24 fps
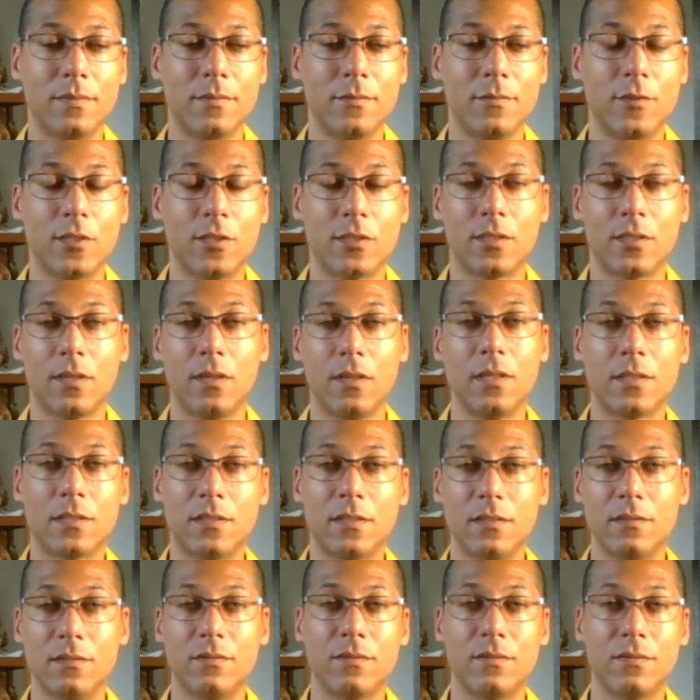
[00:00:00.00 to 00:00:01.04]
just a list
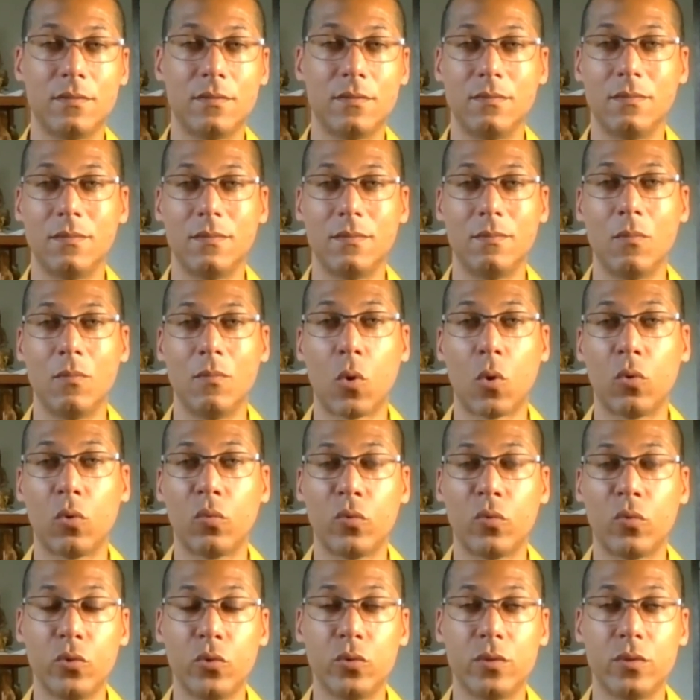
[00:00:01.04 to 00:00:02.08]
of moral
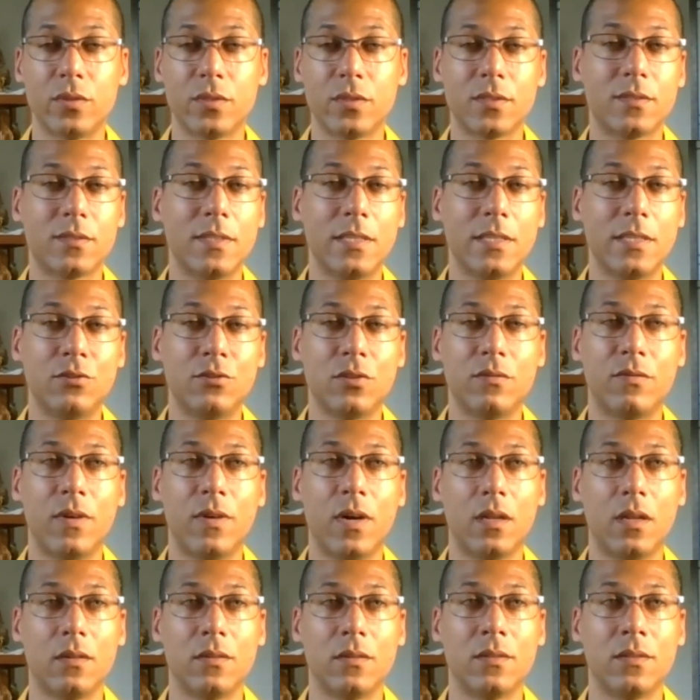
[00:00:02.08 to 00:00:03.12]
rules that you should
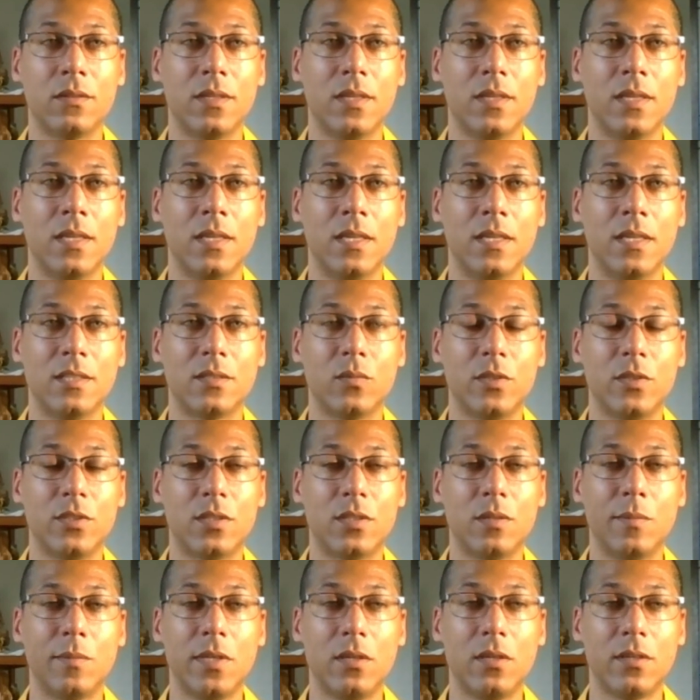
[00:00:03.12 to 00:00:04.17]
follow. So we
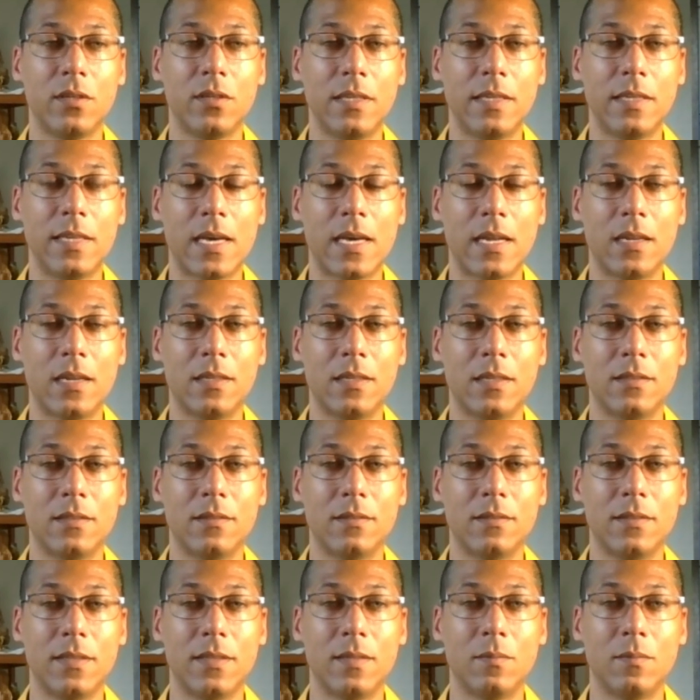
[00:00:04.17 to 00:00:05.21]
should be looking at it
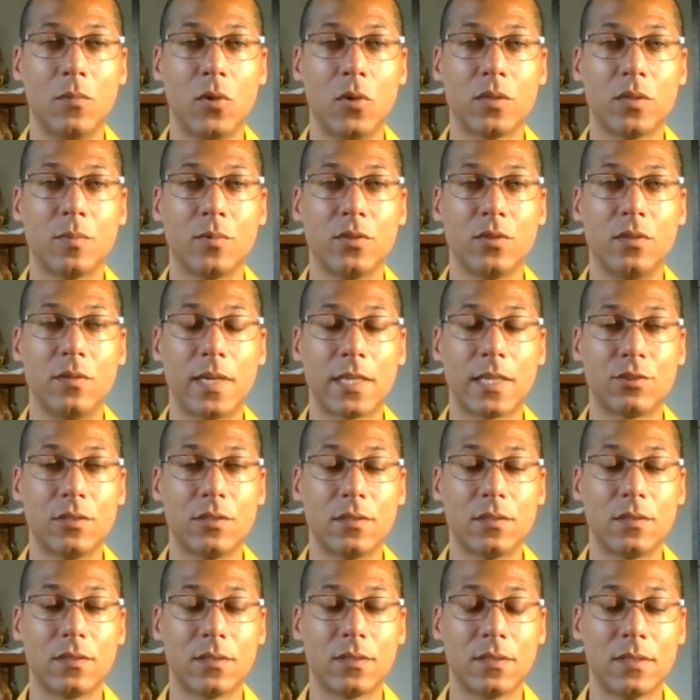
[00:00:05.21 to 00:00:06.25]
in multiple
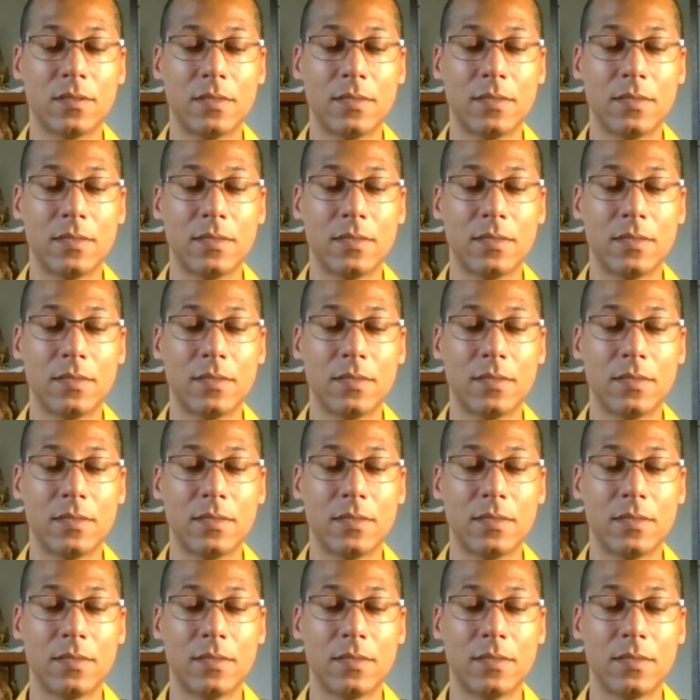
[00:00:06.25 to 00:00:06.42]
directions.